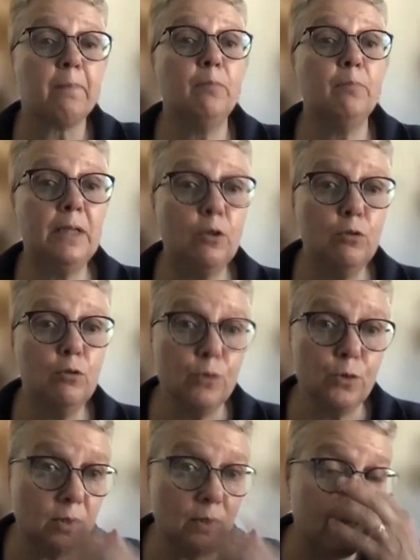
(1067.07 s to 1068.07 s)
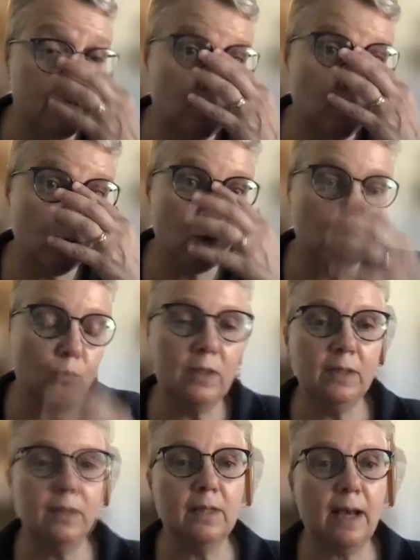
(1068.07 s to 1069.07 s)
Because, and there was a
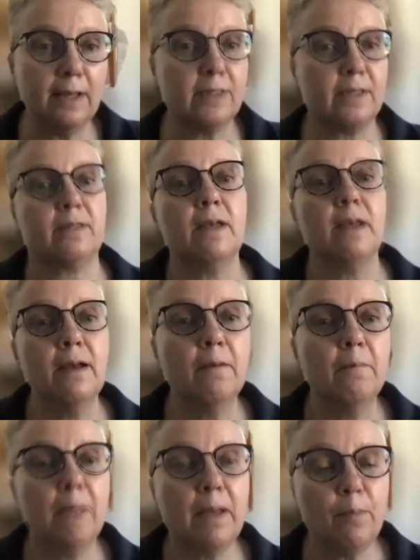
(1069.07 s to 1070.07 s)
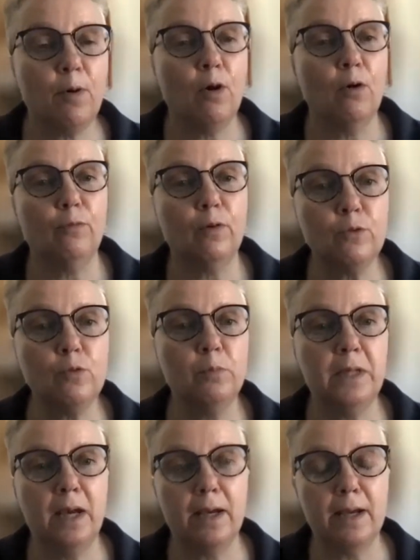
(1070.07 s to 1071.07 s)
really nice paper from the
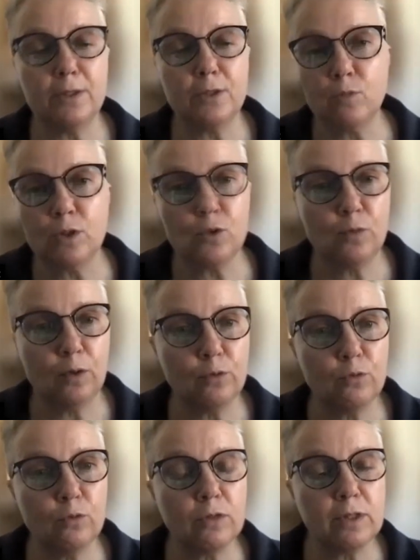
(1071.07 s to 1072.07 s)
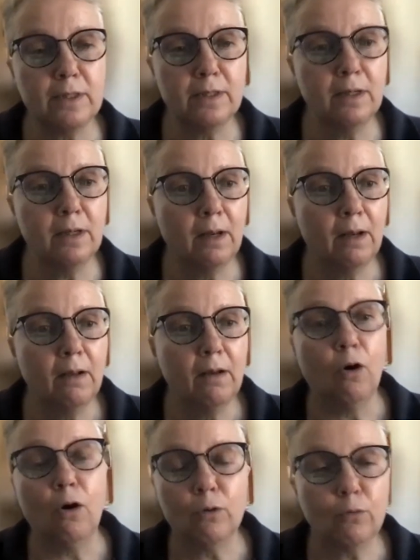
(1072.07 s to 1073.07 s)
BIS, which fortunately
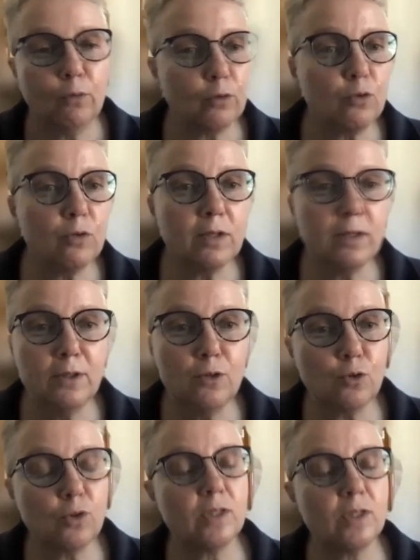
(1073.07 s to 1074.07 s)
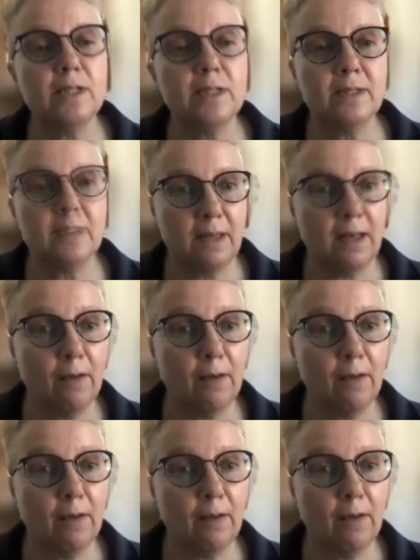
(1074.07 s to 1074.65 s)
or unfortunately Joe Stiglitz